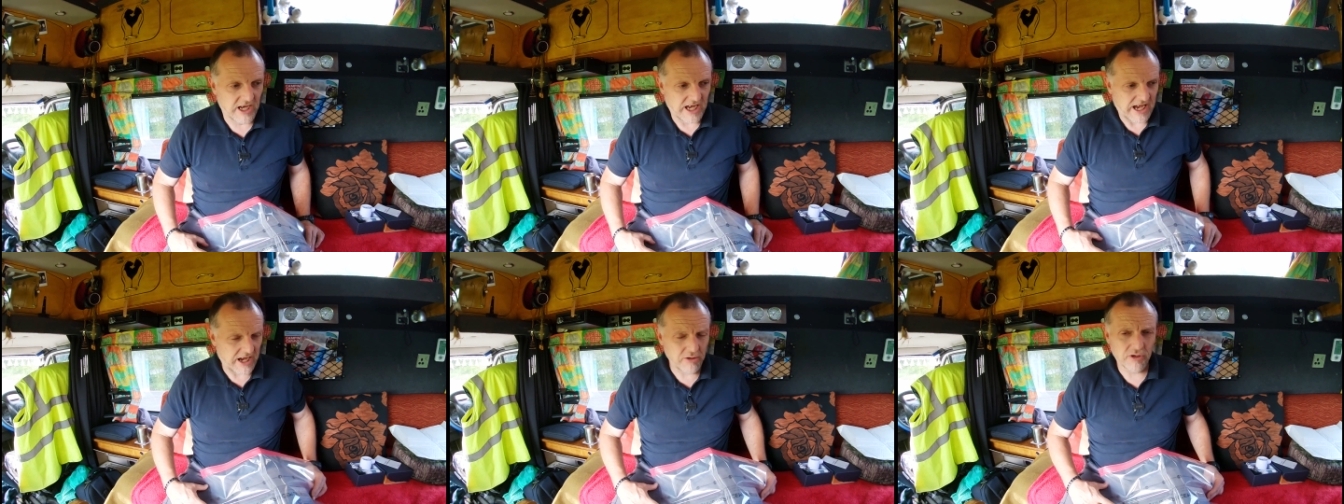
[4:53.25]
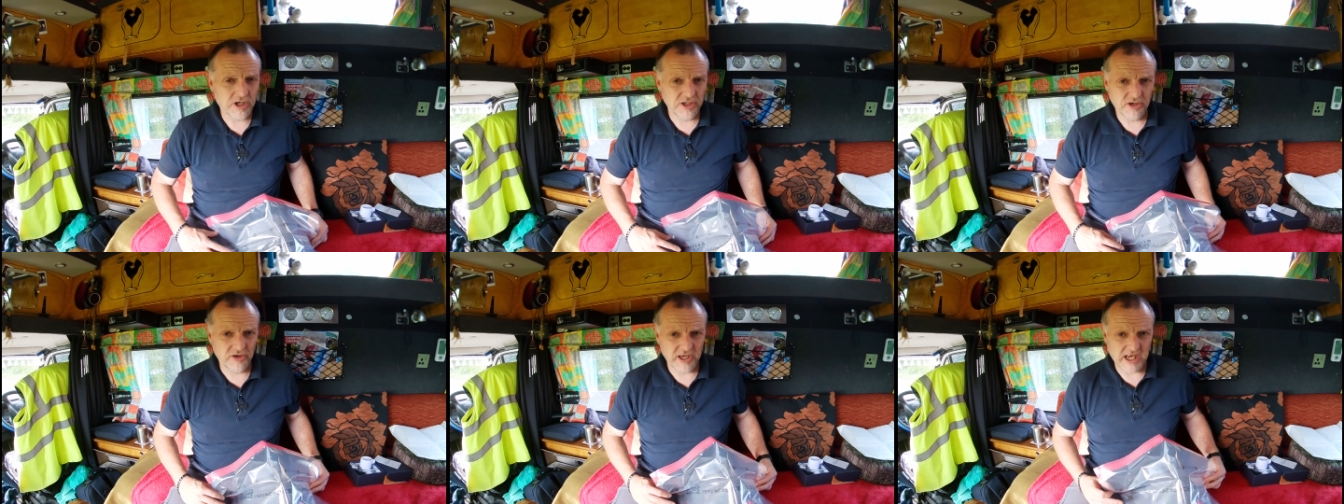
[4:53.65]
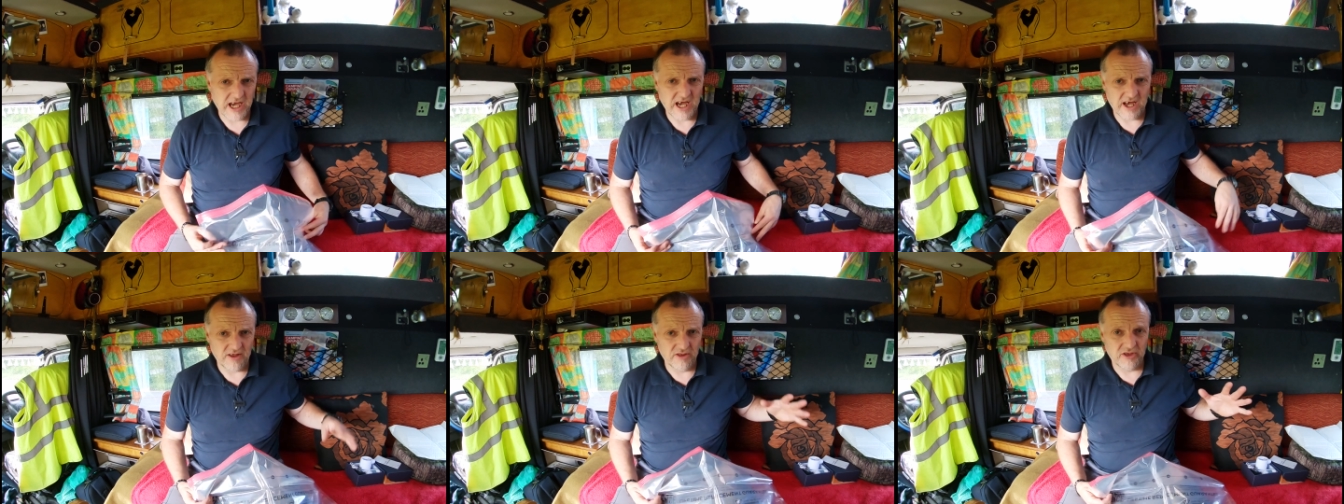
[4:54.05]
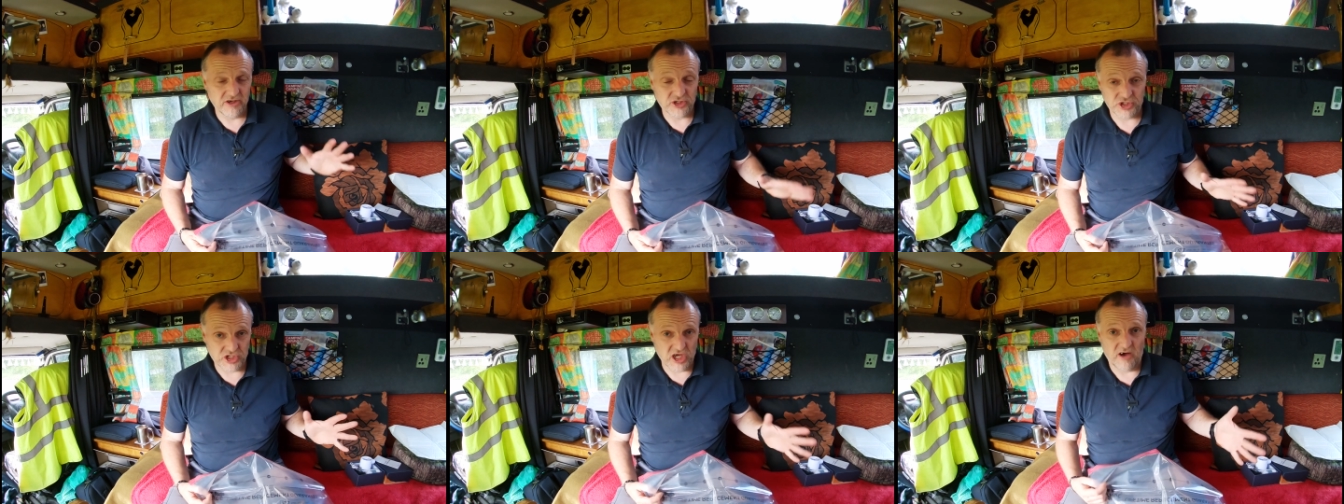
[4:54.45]
how can I get the
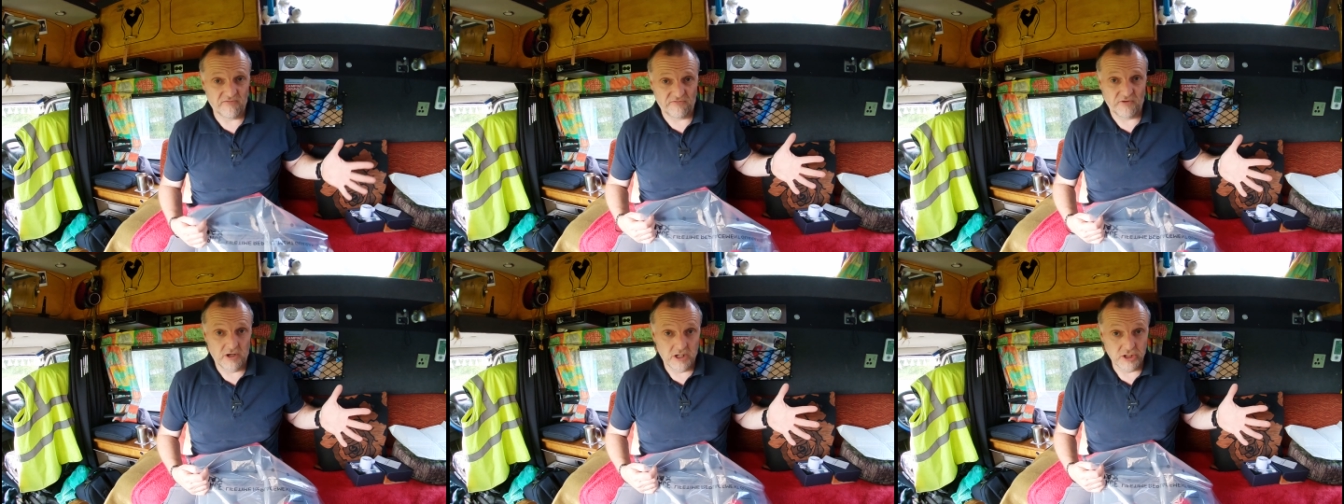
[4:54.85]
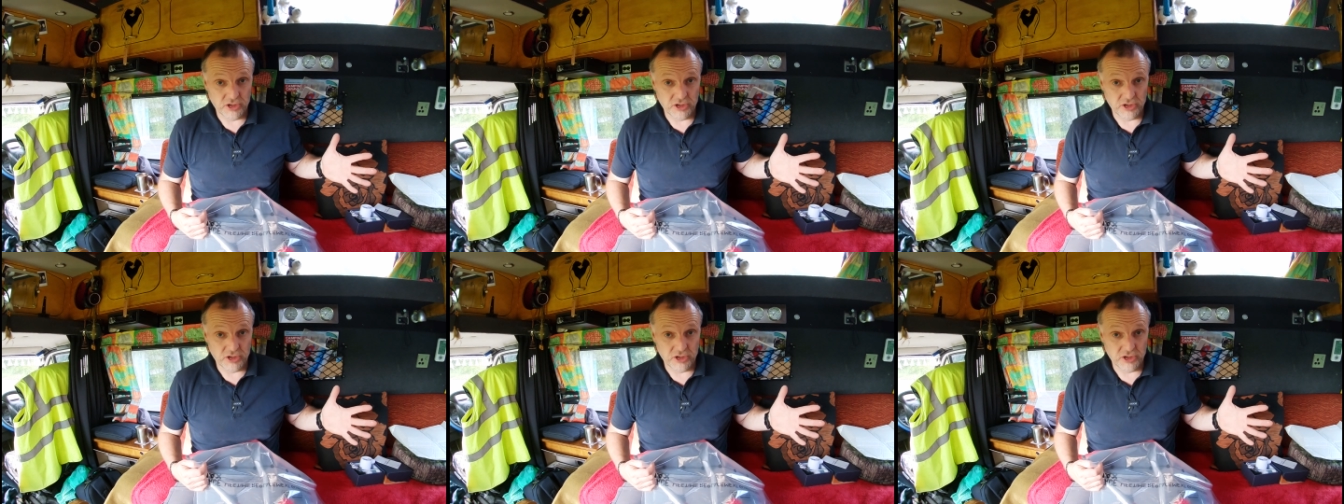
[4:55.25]
stuff